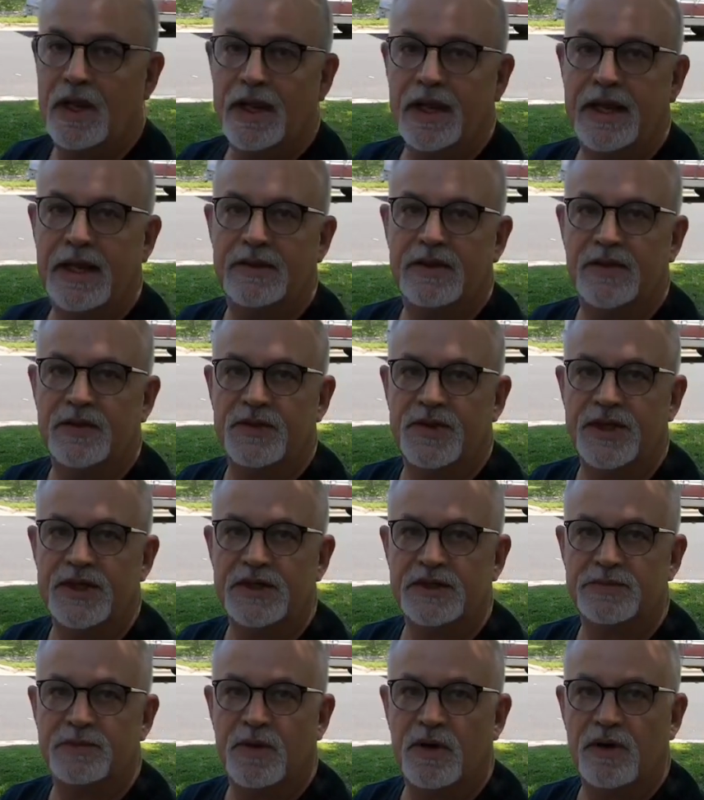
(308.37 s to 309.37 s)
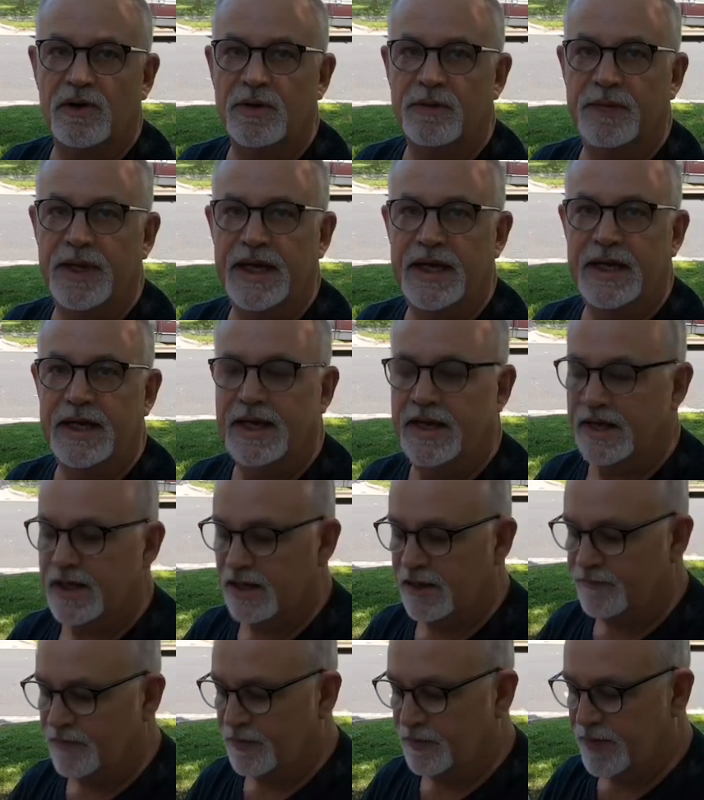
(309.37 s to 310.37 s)
get the thickest part of the meat, and
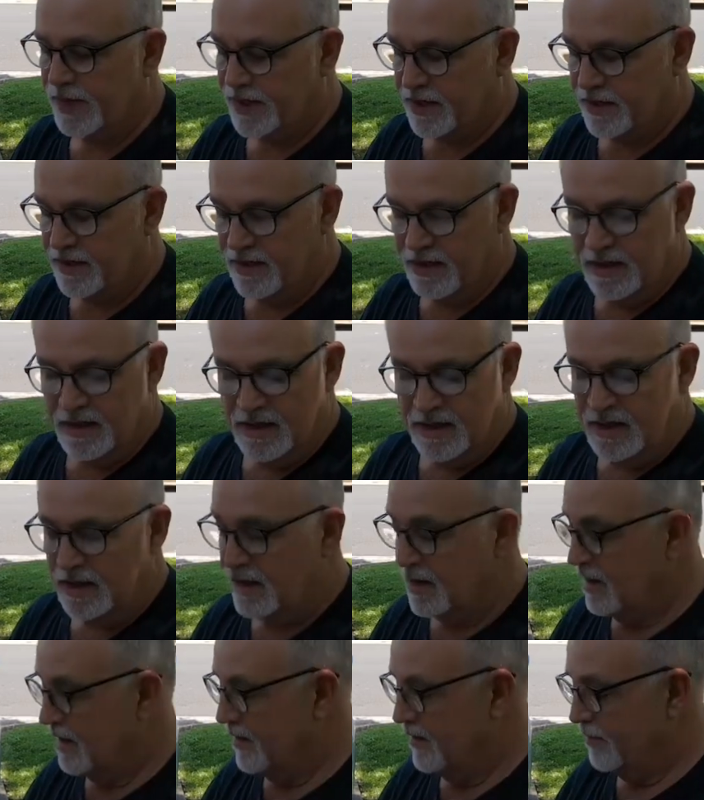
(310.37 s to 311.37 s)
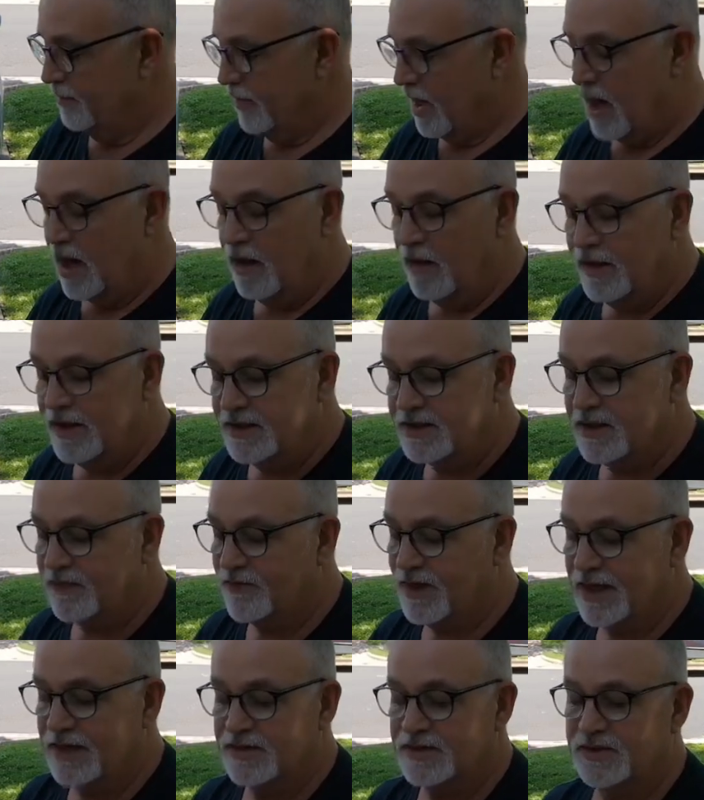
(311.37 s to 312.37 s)
go from there. All these
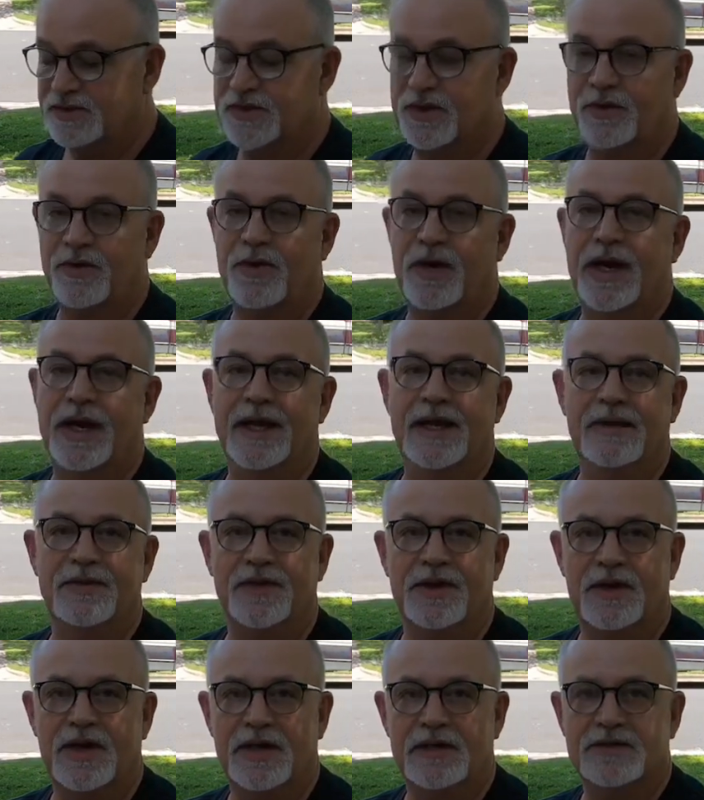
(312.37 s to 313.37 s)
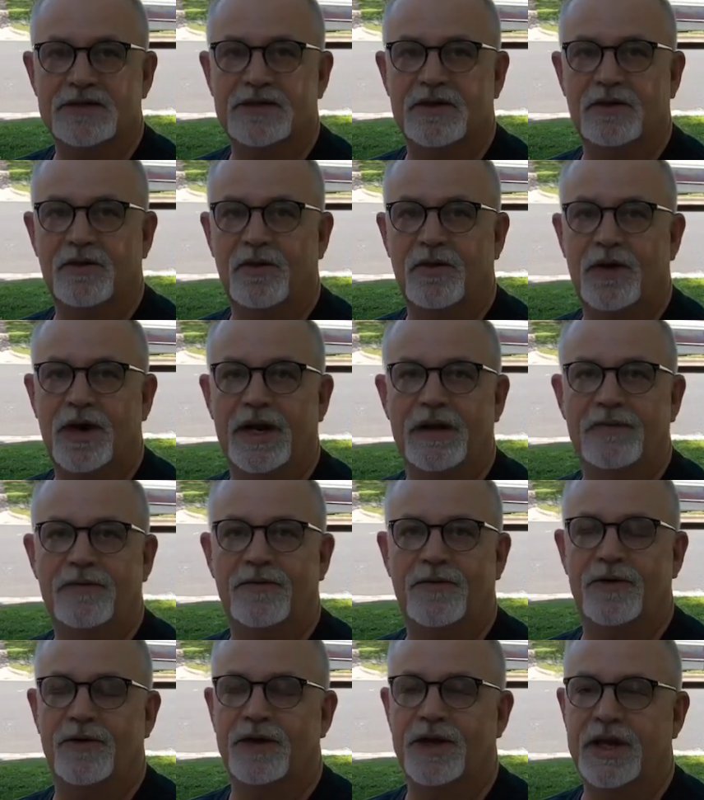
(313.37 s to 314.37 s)
devices are great. They're also great
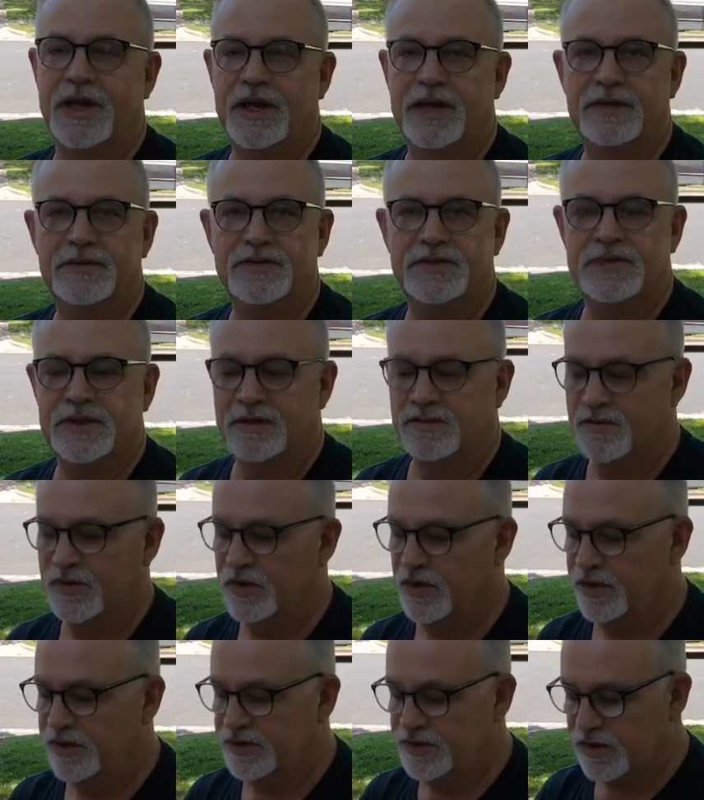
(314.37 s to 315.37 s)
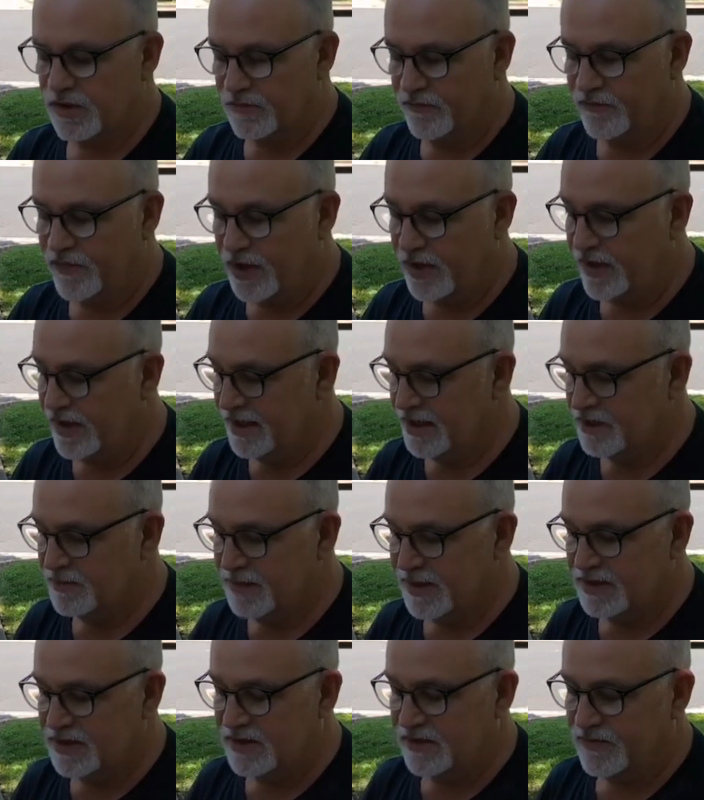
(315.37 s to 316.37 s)
for gifts. These are very
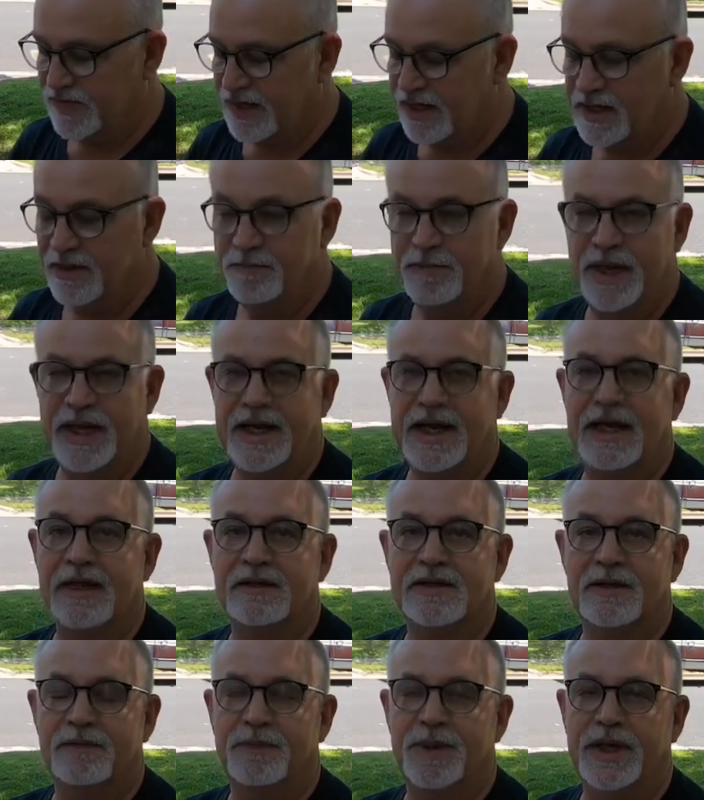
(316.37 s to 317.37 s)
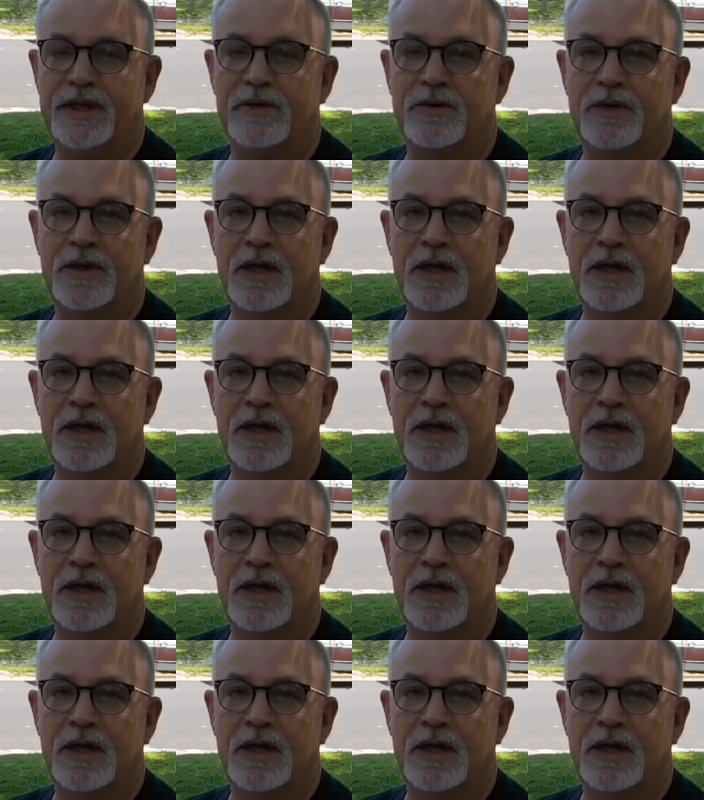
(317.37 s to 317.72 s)
expensive. I didn't pick out the big